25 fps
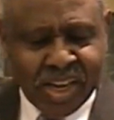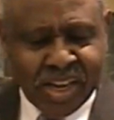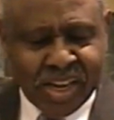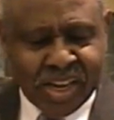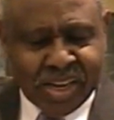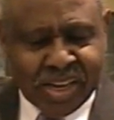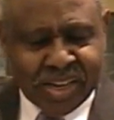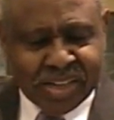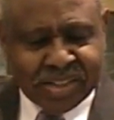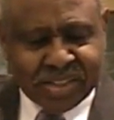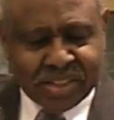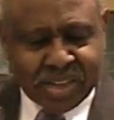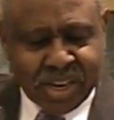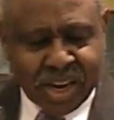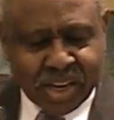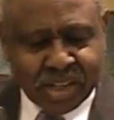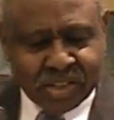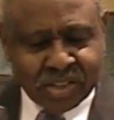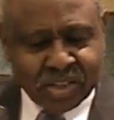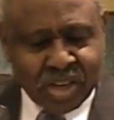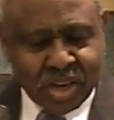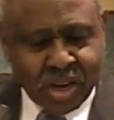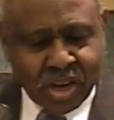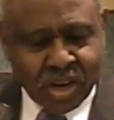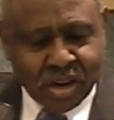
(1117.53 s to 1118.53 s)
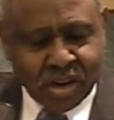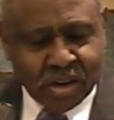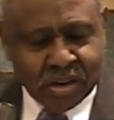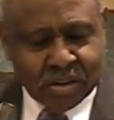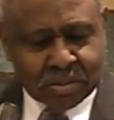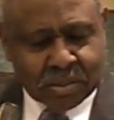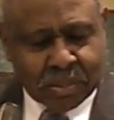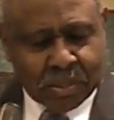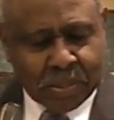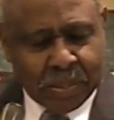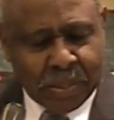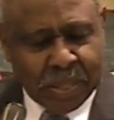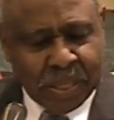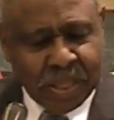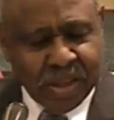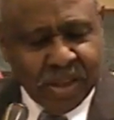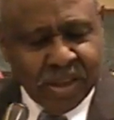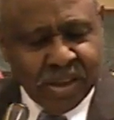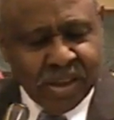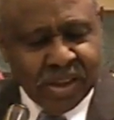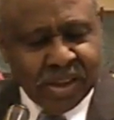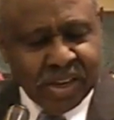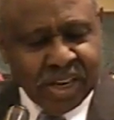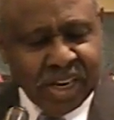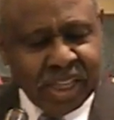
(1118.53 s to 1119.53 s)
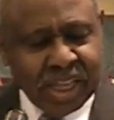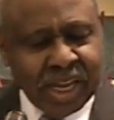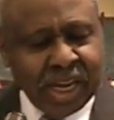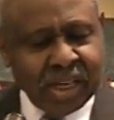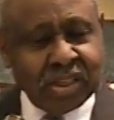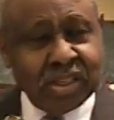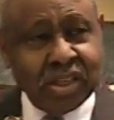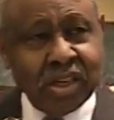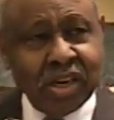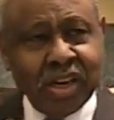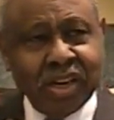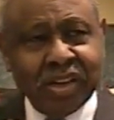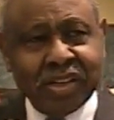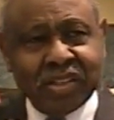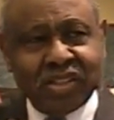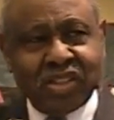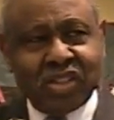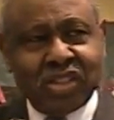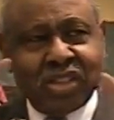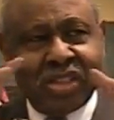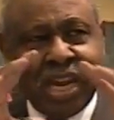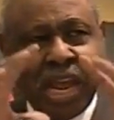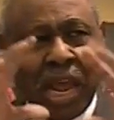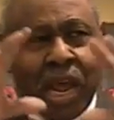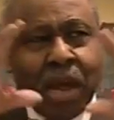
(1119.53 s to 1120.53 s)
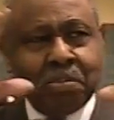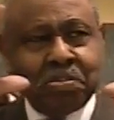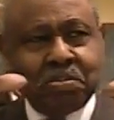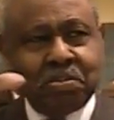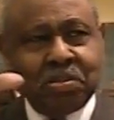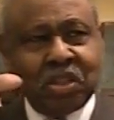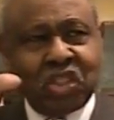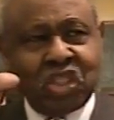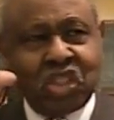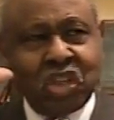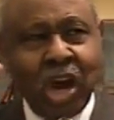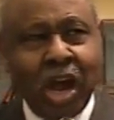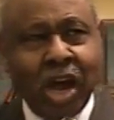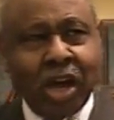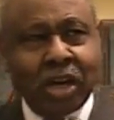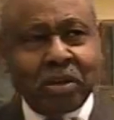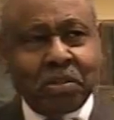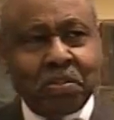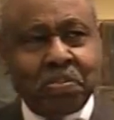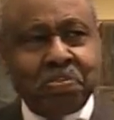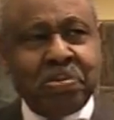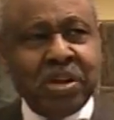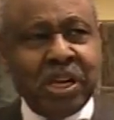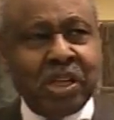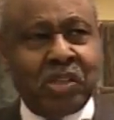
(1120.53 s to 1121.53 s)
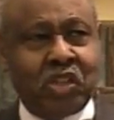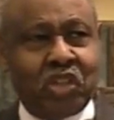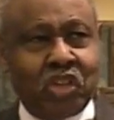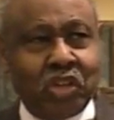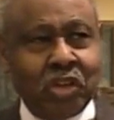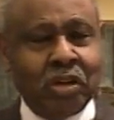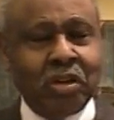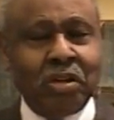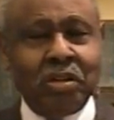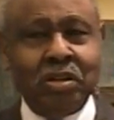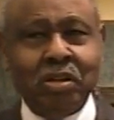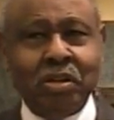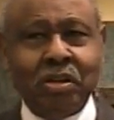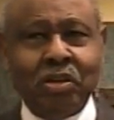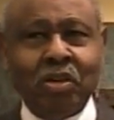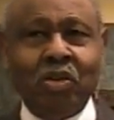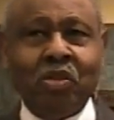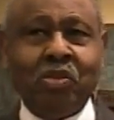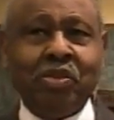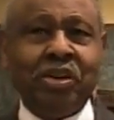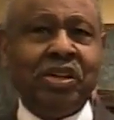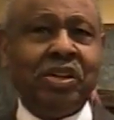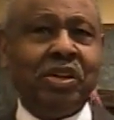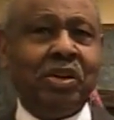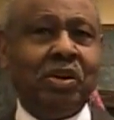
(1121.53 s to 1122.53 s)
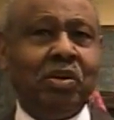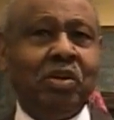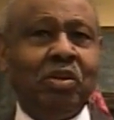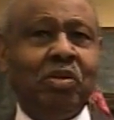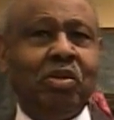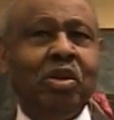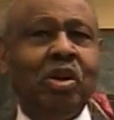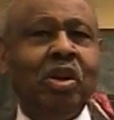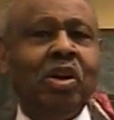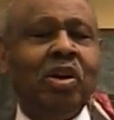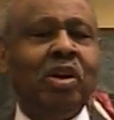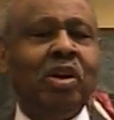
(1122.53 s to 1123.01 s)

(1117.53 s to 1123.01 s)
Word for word: He says here, now that's a snapshot picture. You know, when you